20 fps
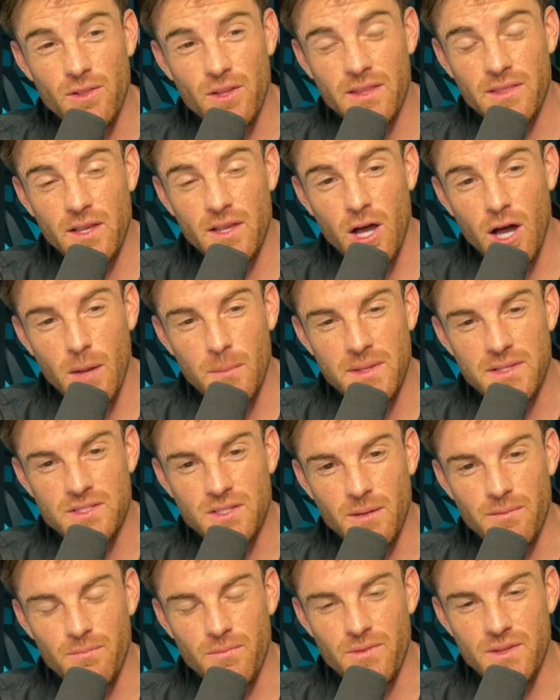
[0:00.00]
at the comments
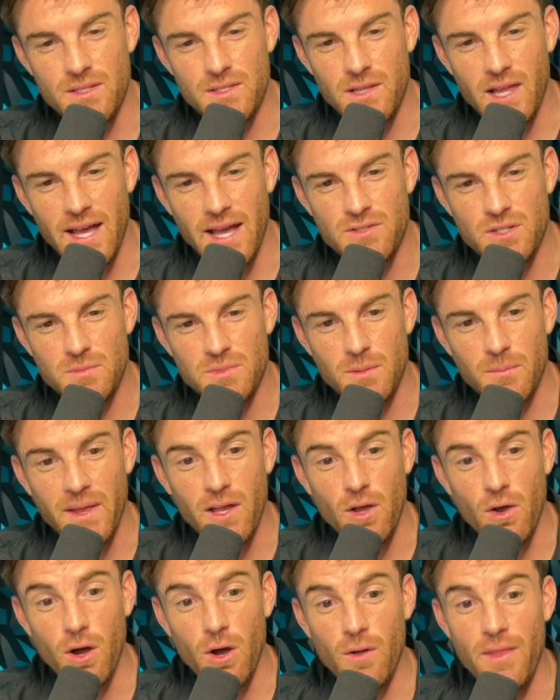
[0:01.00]
on these live streams, and I'm like,
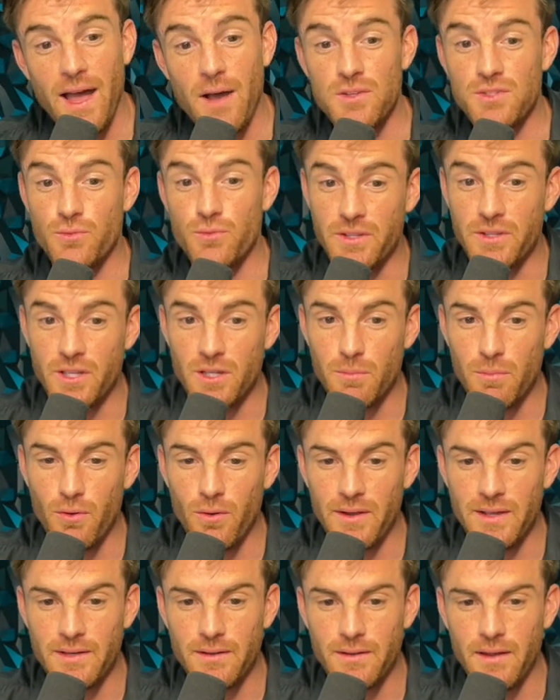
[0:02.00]
oh, that was a really good
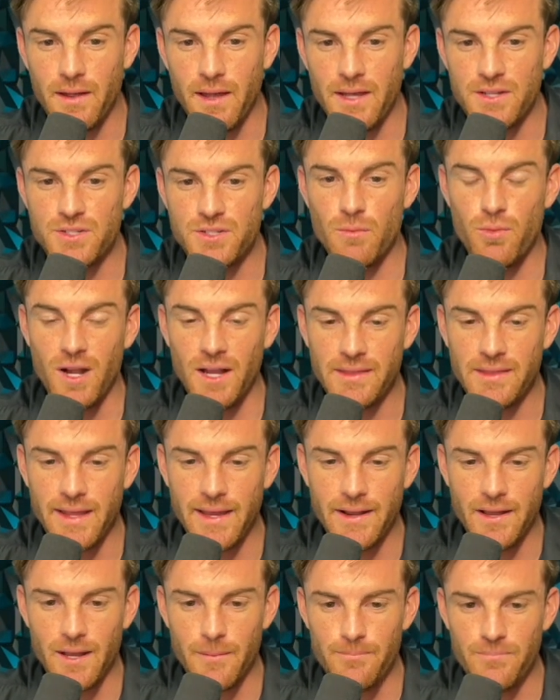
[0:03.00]
point. I should have brought that
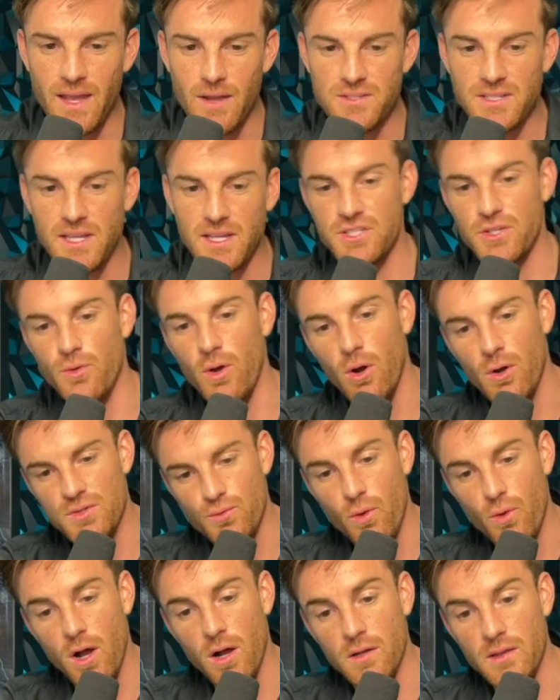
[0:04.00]
up. I was actually always oh,
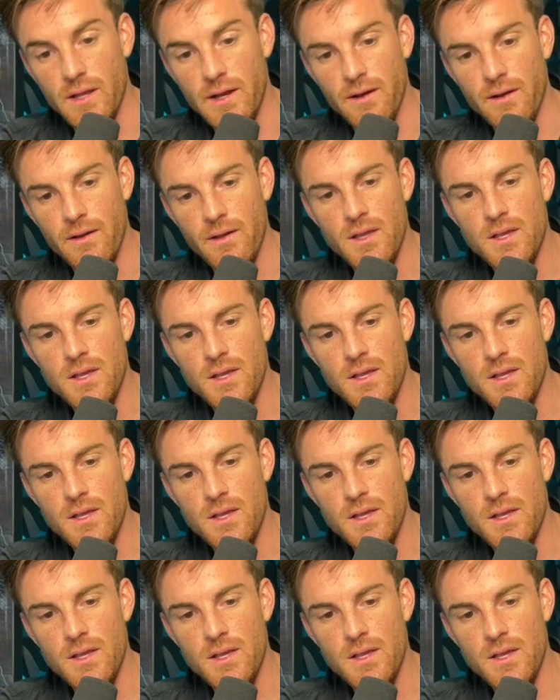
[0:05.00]
wrong there.